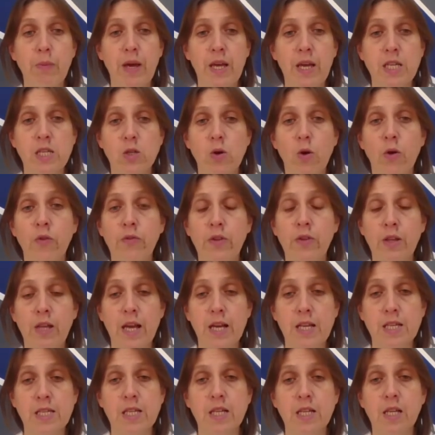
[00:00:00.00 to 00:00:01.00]
based on the
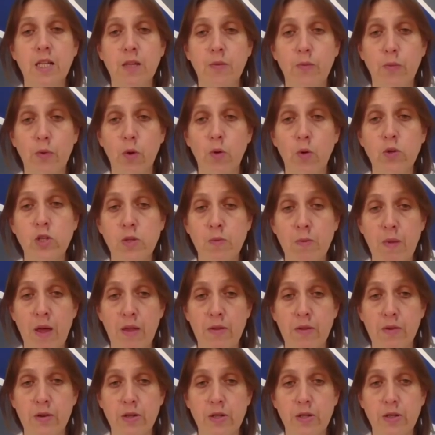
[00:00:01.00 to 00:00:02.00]
lexical approach
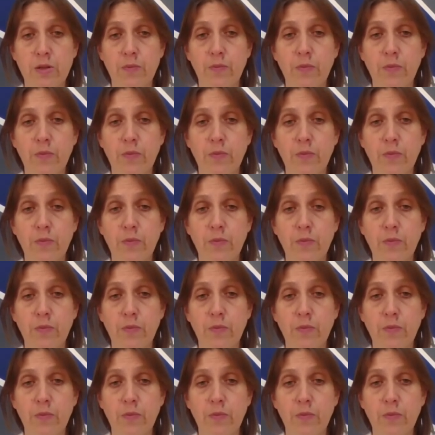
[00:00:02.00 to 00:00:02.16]
method.